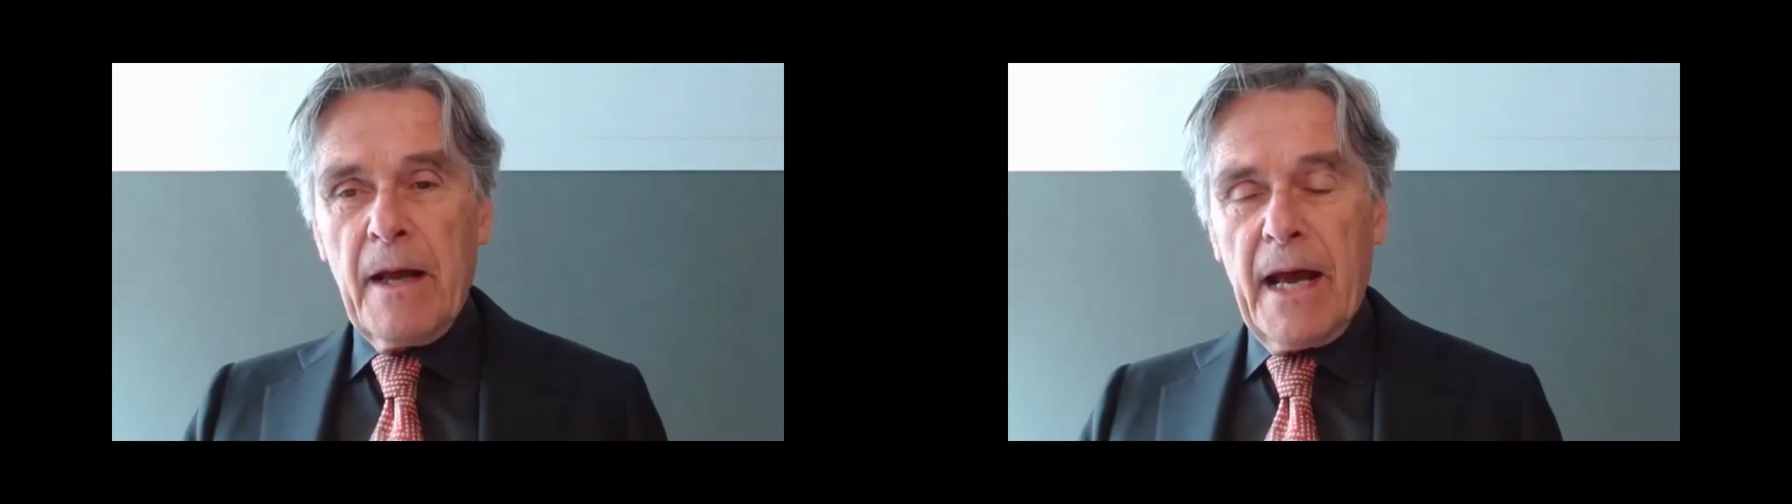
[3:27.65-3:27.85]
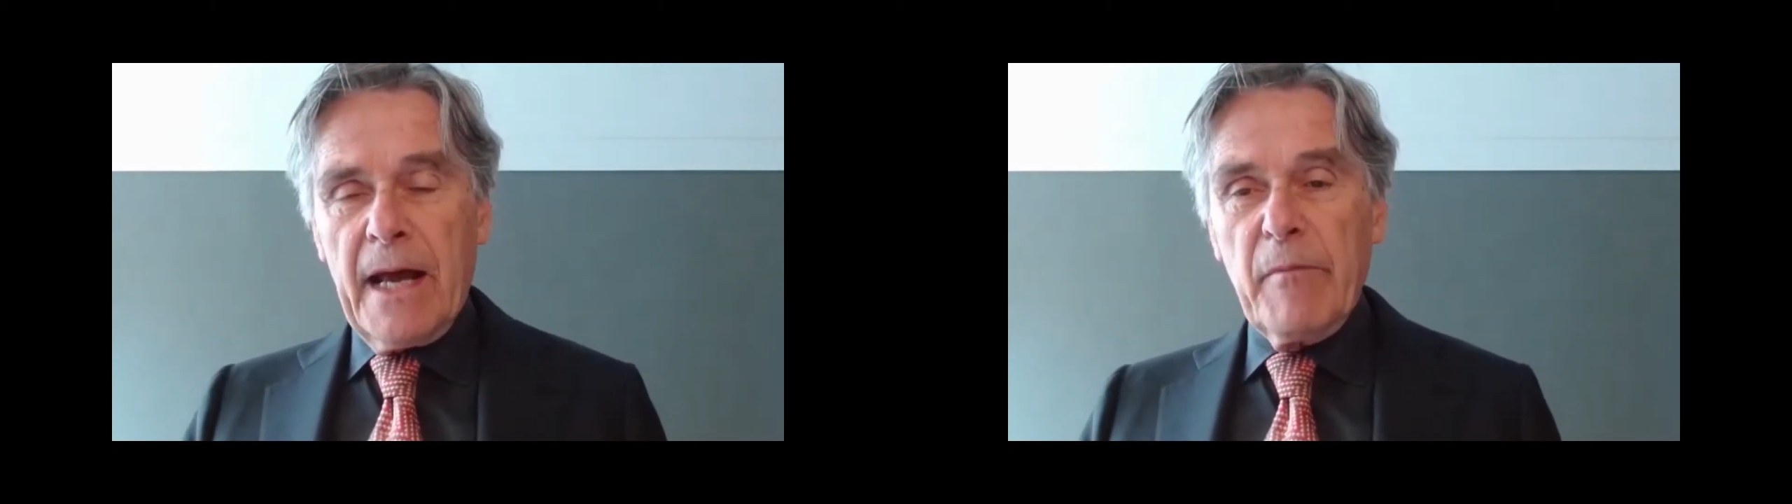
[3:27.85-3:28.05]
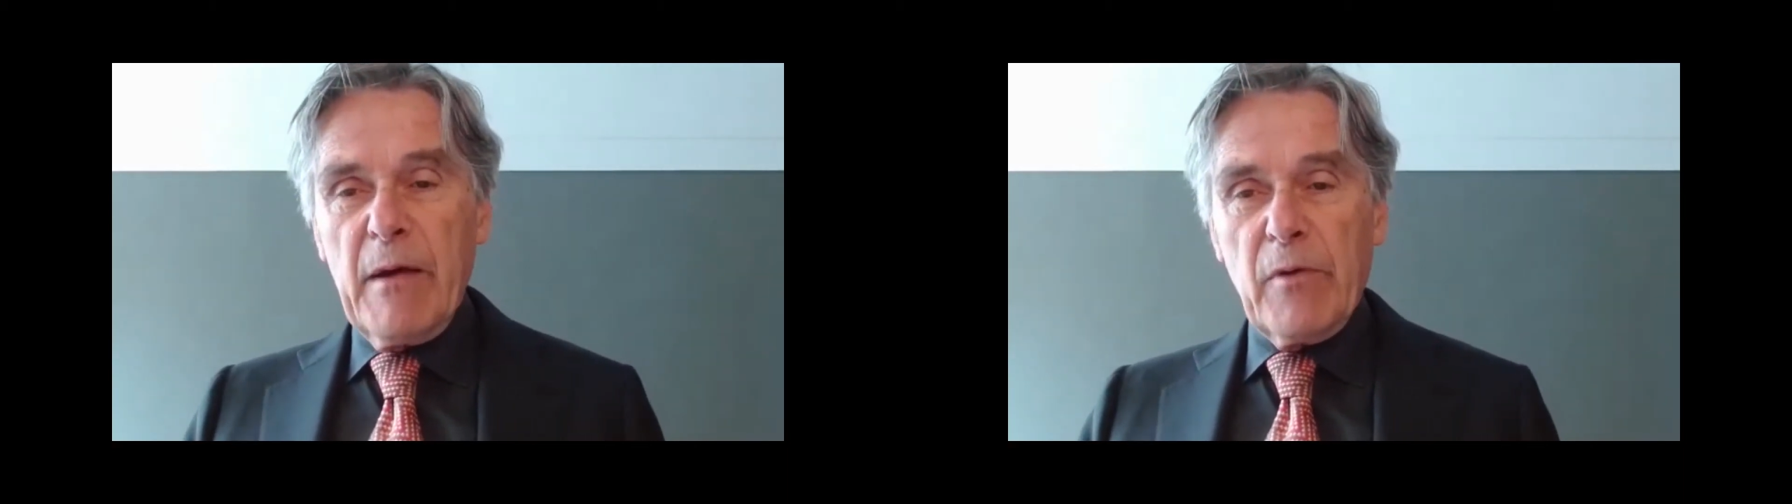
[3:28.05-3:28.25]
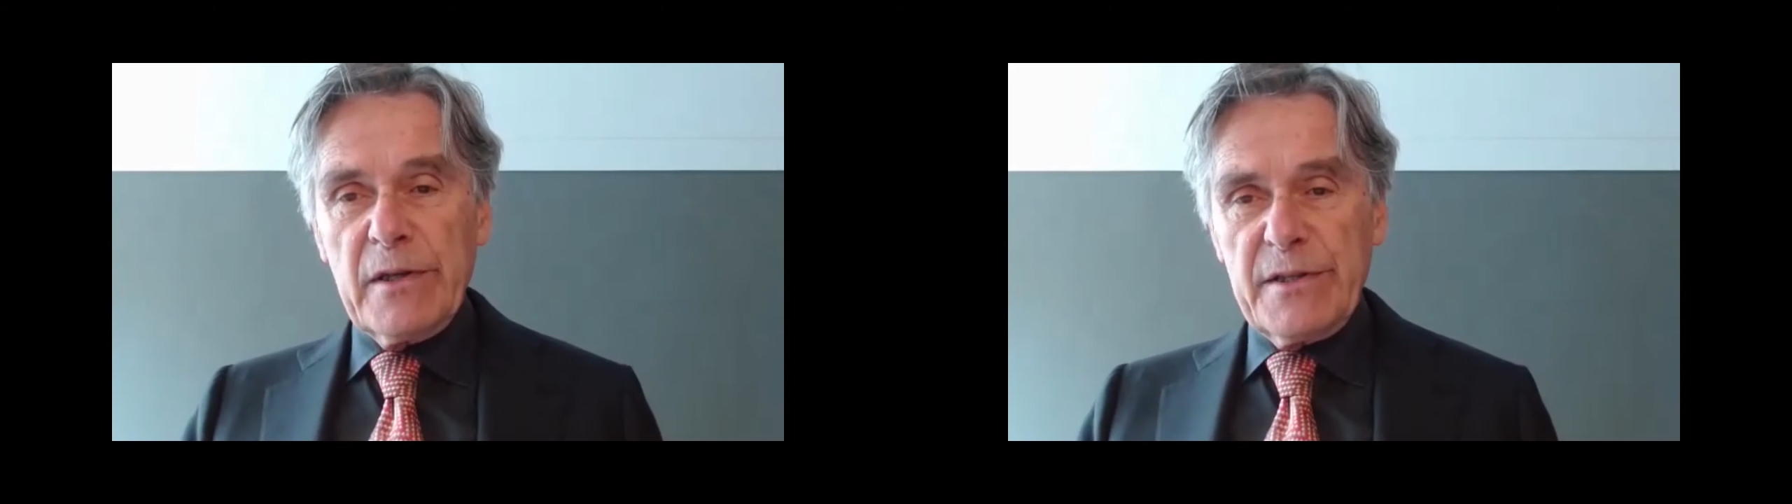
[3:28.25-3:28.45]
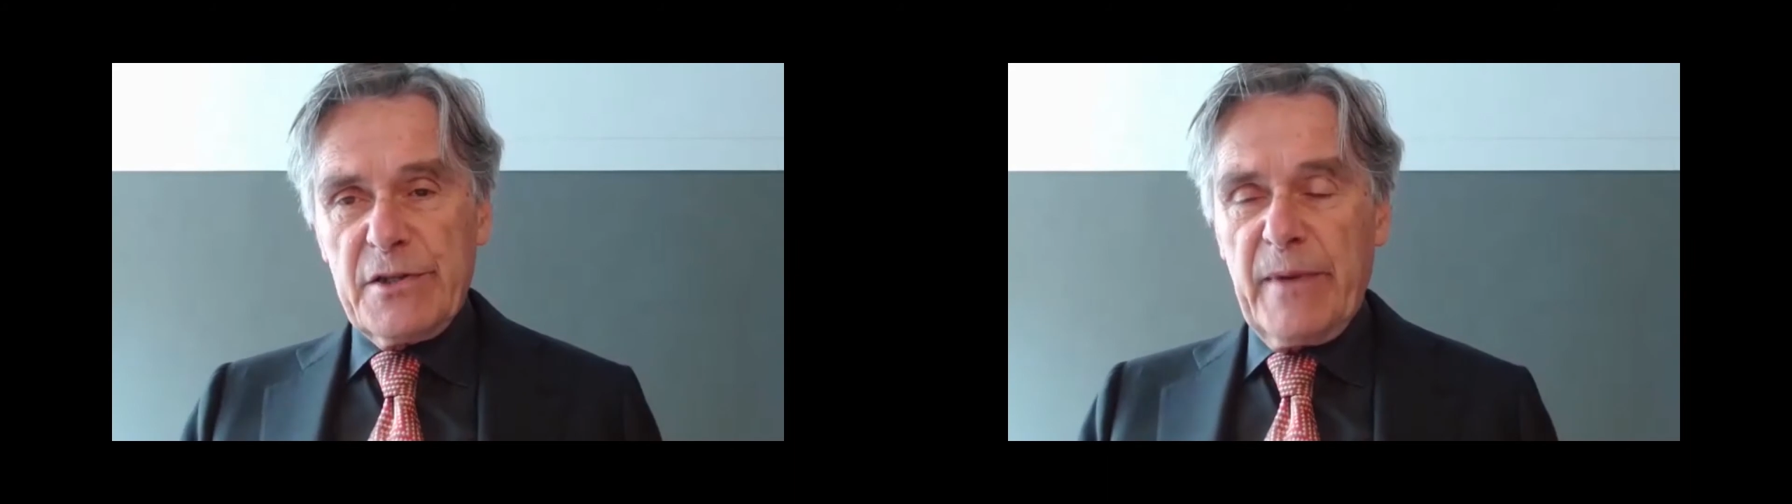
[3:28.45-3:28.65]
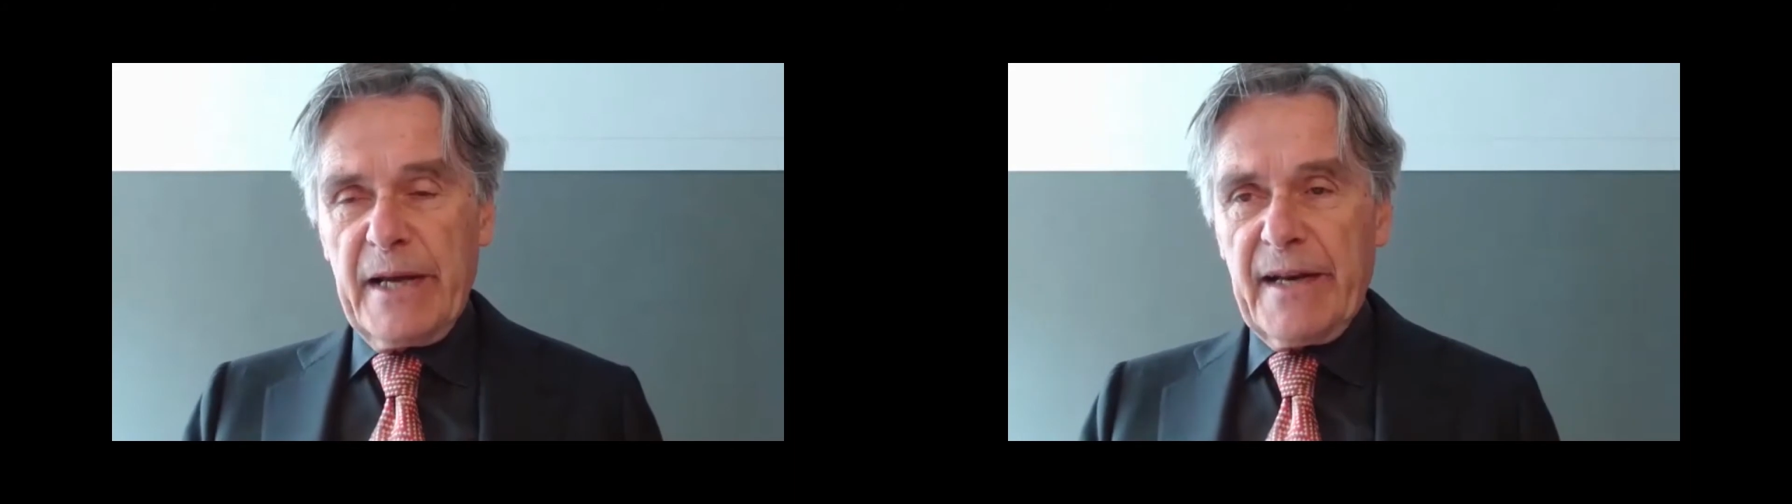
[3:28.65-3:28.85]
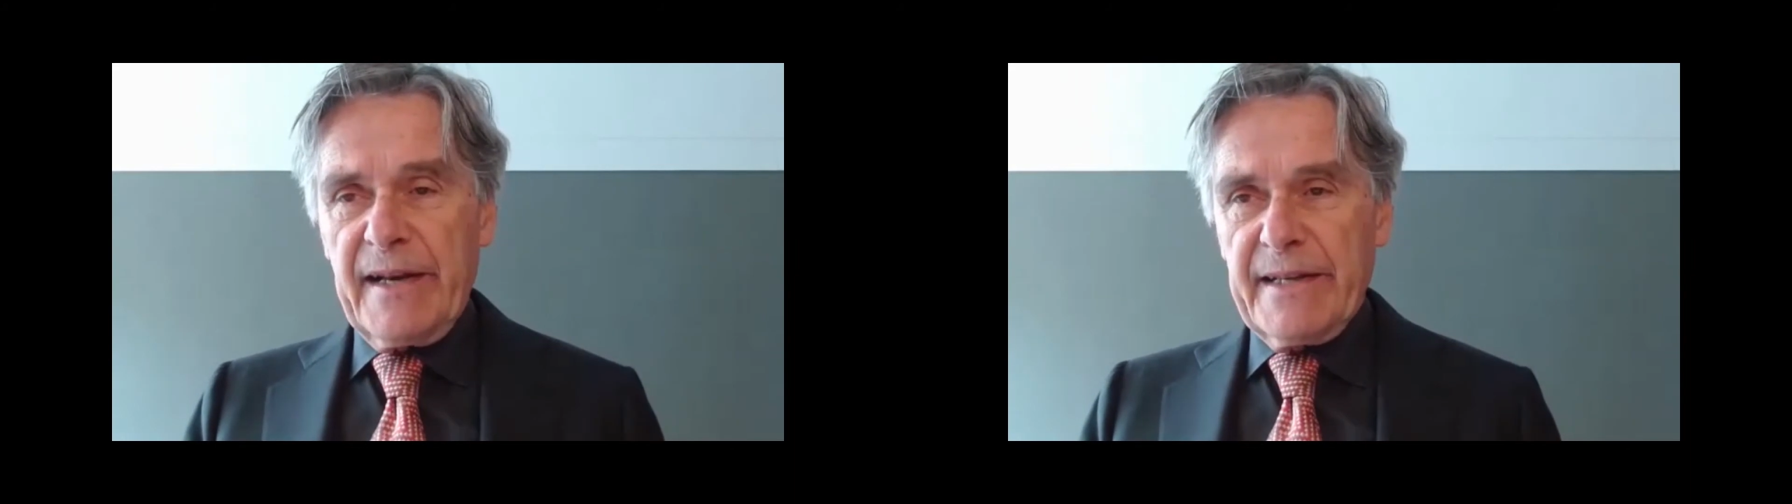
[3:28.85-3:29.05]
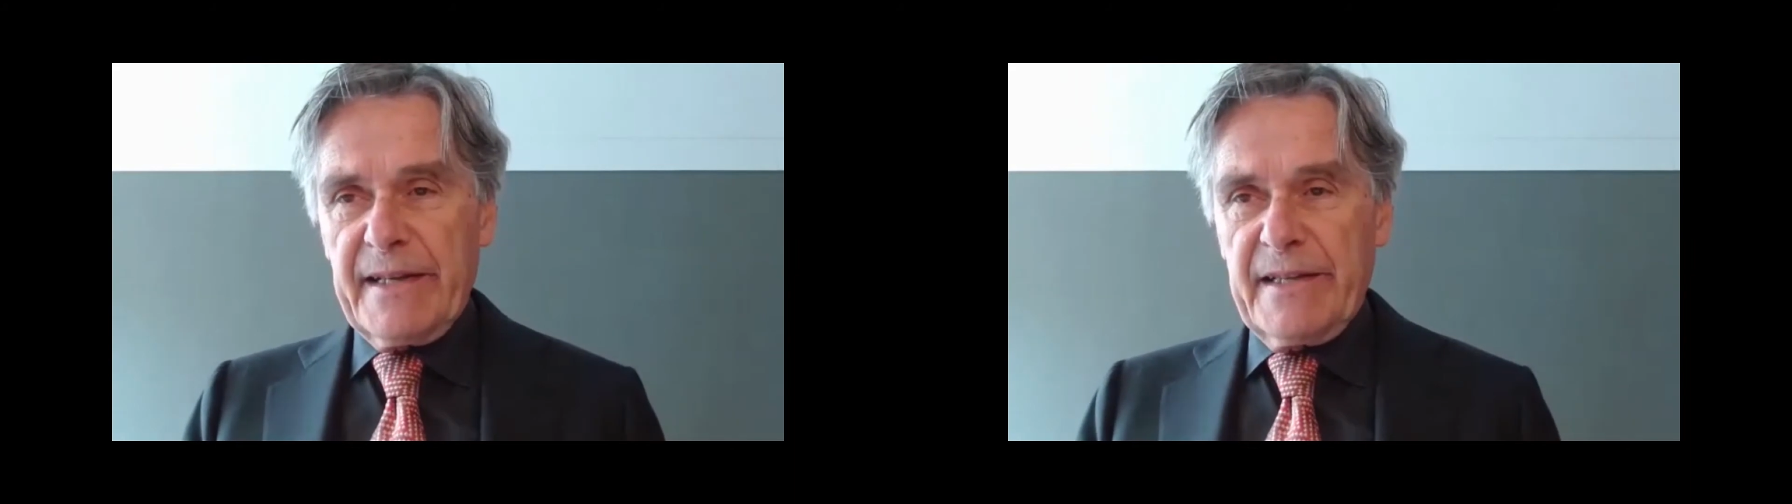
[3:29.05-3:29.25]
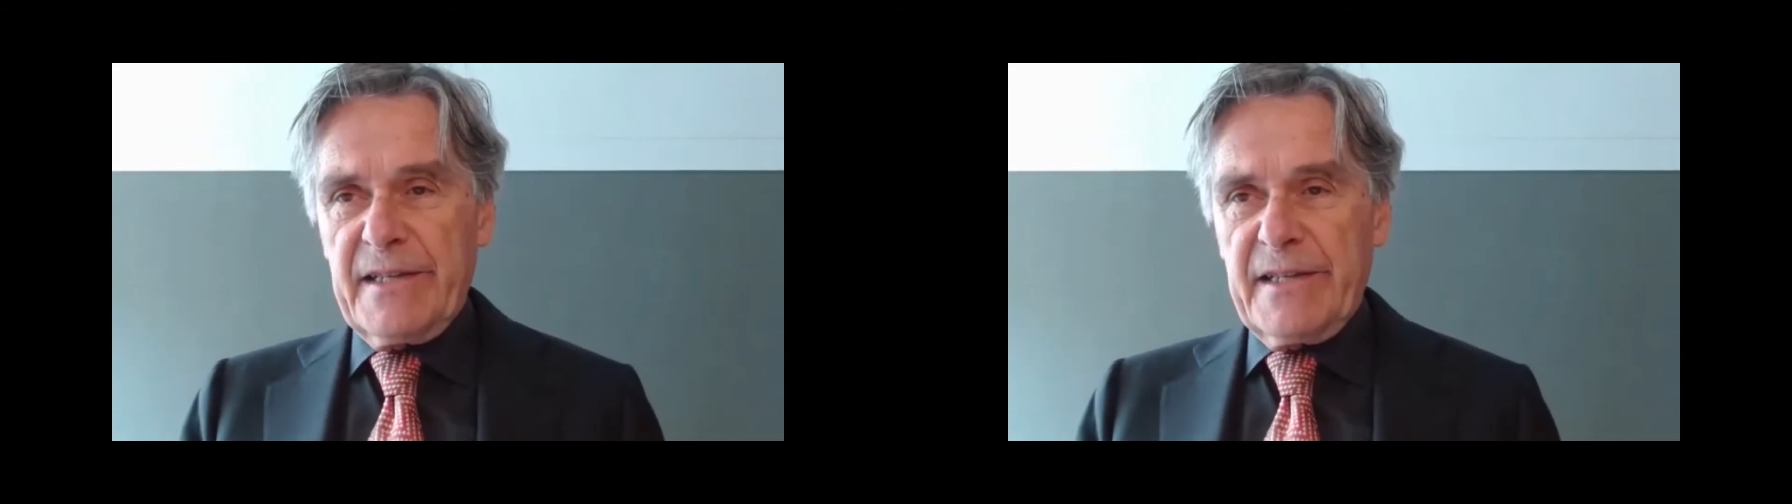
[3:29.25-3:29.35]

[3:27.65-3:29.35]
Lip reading: And we want to make clear that